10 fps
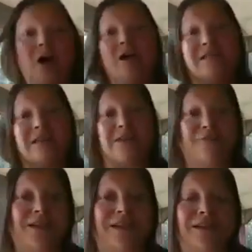
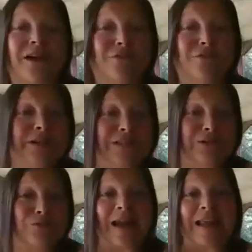significant loved one
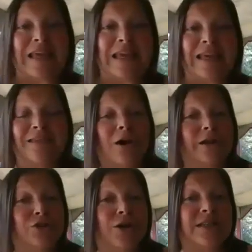is ready and they're all
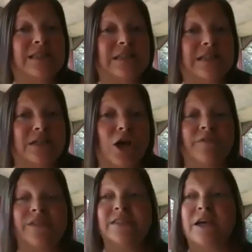interested, and all
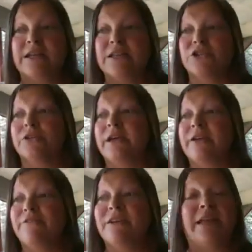of a sudden you're like
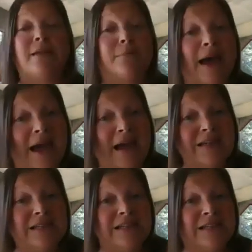feeling bad,
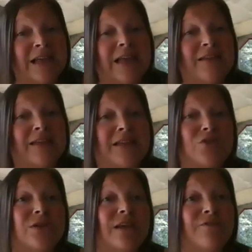and then
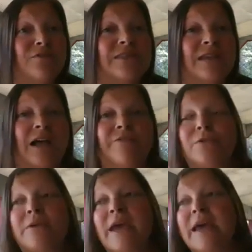you give yourself,
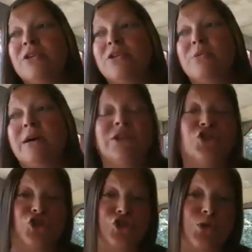okay, you know what,
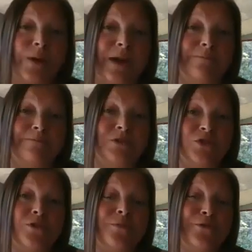let's just do it.
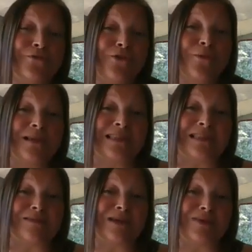So the performance
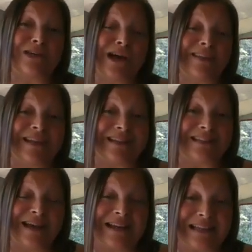is maybe not that
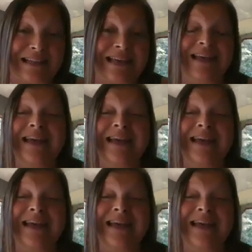exciting.